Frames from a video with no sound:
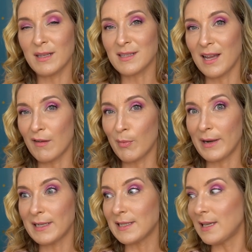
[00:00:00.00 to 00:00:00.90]
That's kind of
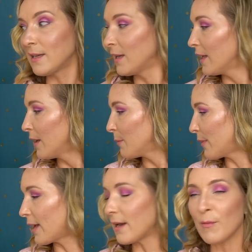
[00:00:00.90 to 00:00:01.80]
pricey,
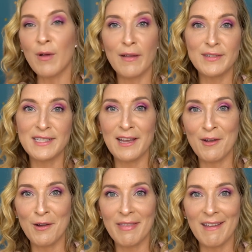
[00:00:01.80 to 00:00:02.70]
but we'll have to see
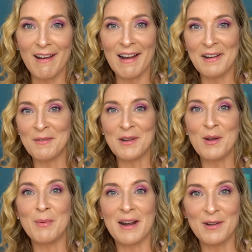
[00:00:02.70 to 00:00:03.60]
how good they are. I don't
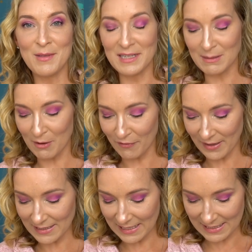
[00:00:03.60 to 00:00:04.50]
know, but I know they smell
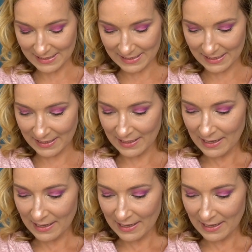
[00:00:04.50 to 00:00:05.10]
fantastic.